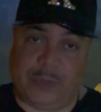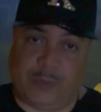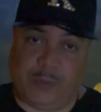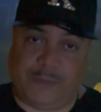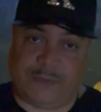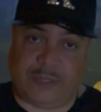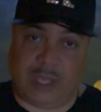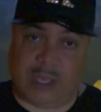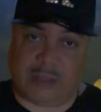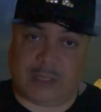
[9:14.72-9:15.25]

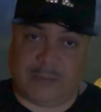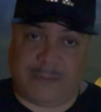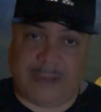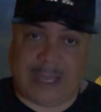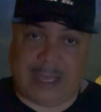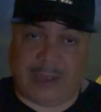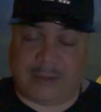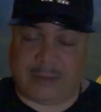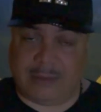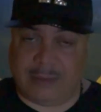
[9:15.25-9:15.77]
we've talked
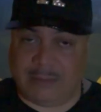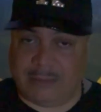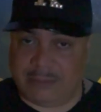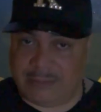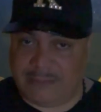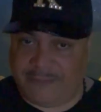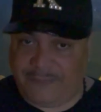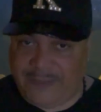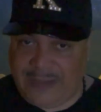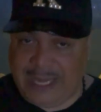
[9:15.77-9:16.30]
about
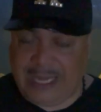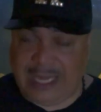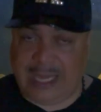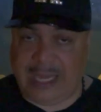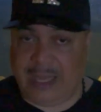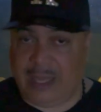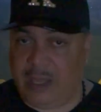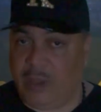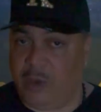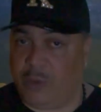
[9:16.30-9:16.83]

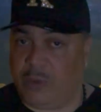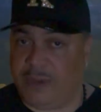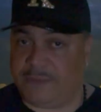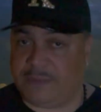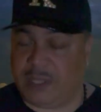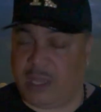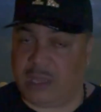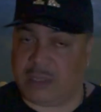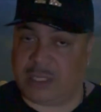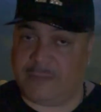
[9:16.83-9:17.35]
feeding, we've
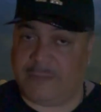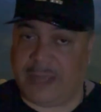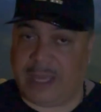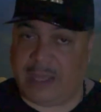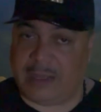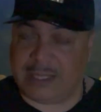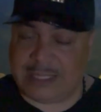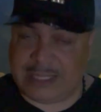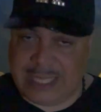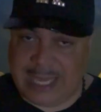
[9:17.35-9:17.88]
talked
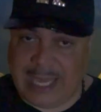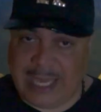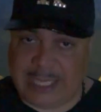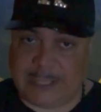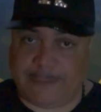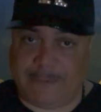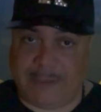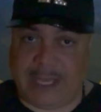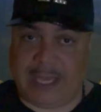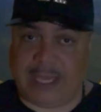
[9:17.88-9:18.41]
about tank
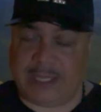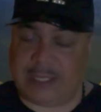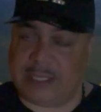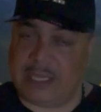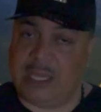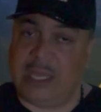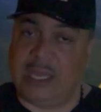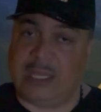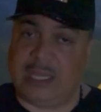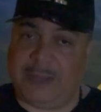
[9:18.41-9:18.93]
space.
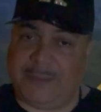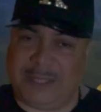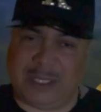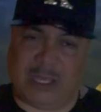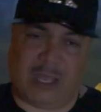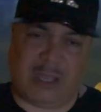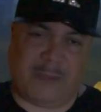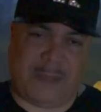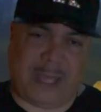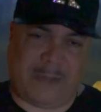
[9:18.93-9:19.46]
Let me
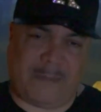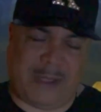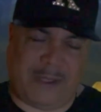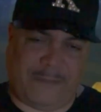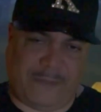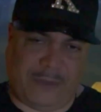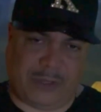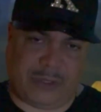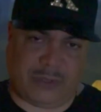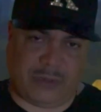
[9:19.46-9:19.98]
talk about my
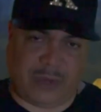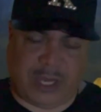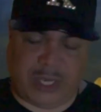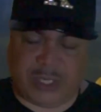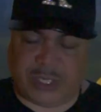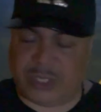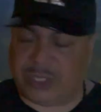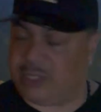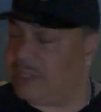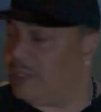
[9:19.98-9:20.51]

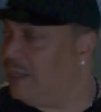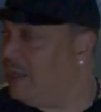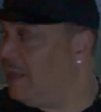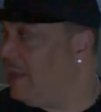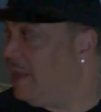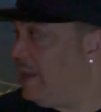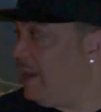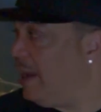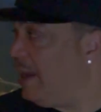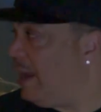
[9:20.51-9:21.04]
filtration.
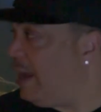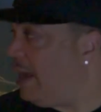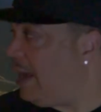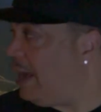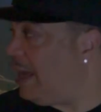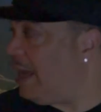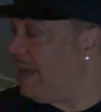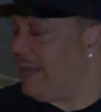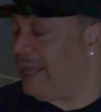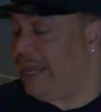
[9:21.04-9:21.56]

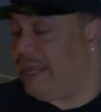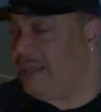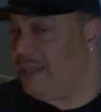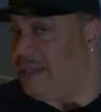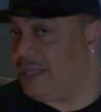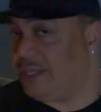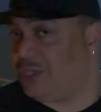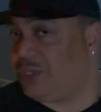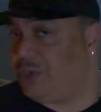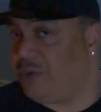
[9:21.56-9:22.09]
In
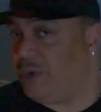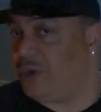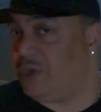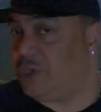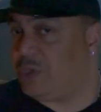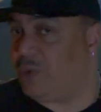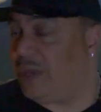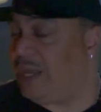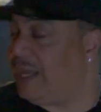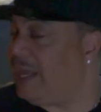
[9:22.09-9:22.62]
this
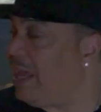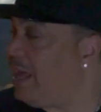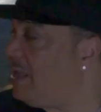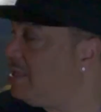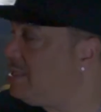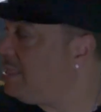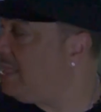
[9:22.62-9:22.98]
220-gallon